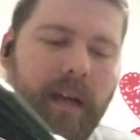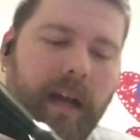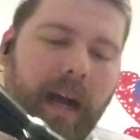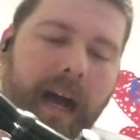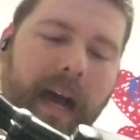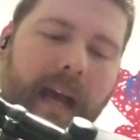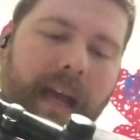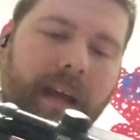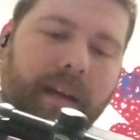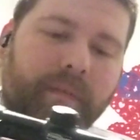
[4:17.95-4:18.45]

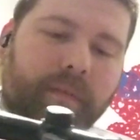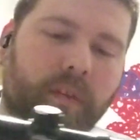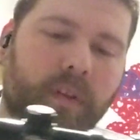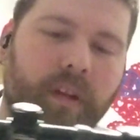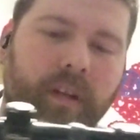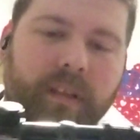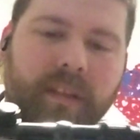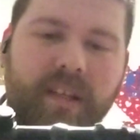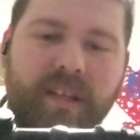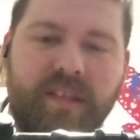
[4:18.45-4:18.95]
I have
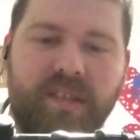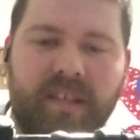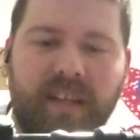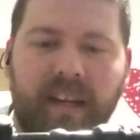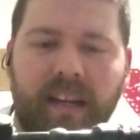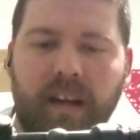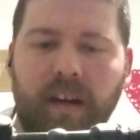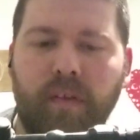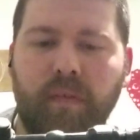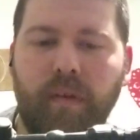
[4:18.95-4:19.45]
looked this
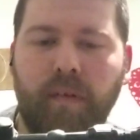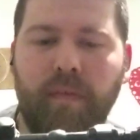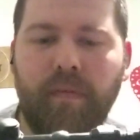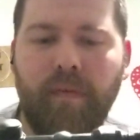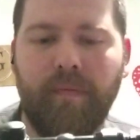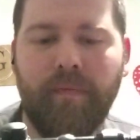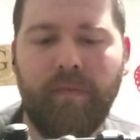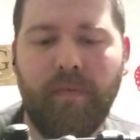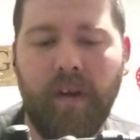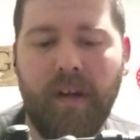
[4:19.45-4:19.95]
thing over
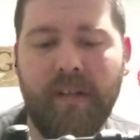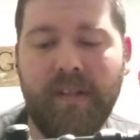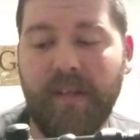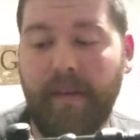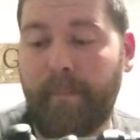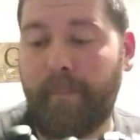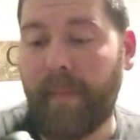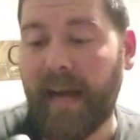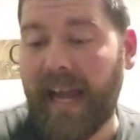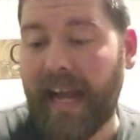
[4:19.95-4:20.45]
from front
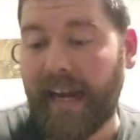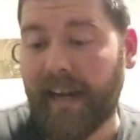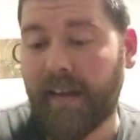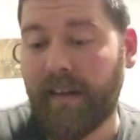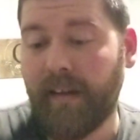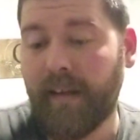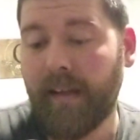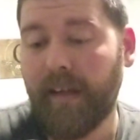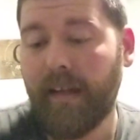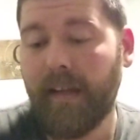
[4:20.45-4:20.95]
to back.
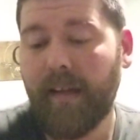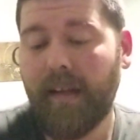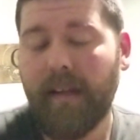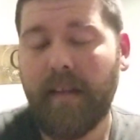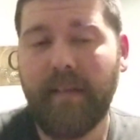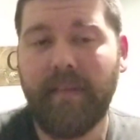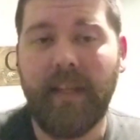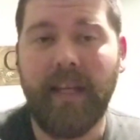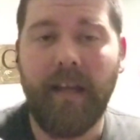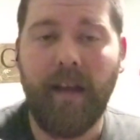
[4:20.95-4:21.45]

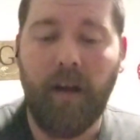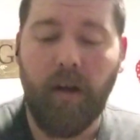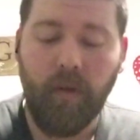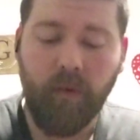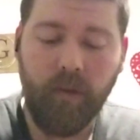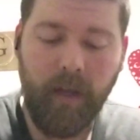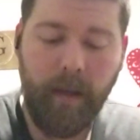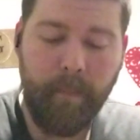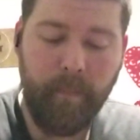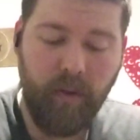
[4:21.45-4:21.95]
The
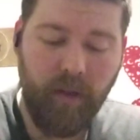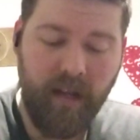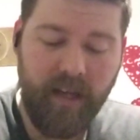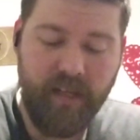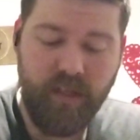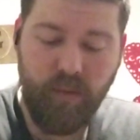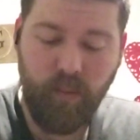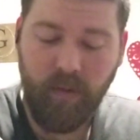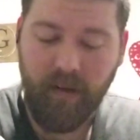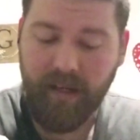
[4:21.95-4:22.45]
only
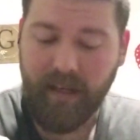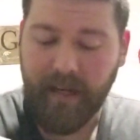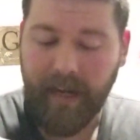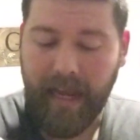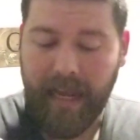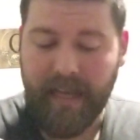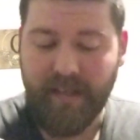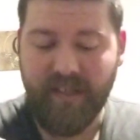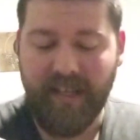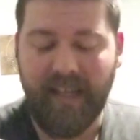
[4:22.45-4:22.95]
place where it
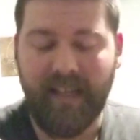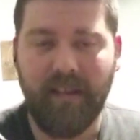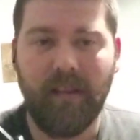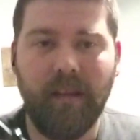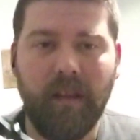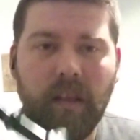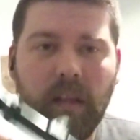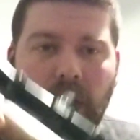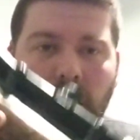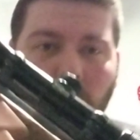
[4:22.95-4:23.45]
has a
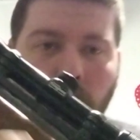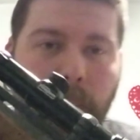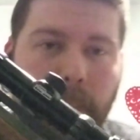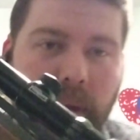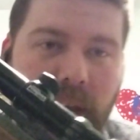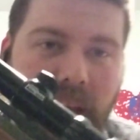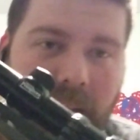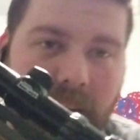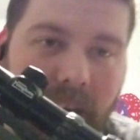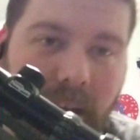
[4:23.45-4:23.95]
little
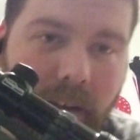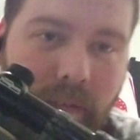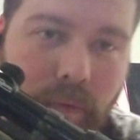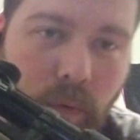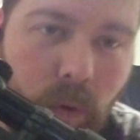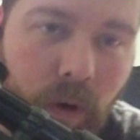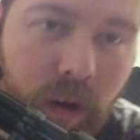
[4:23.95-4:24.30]
bit of